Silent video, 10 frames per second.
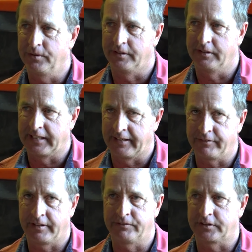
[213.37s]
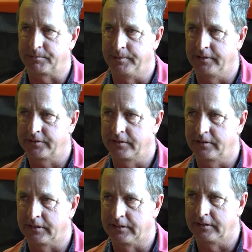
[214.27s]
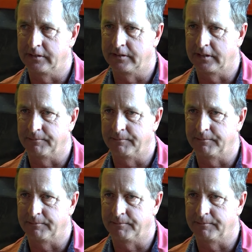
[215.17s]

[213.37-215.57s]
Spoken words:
and haven't experienced it, and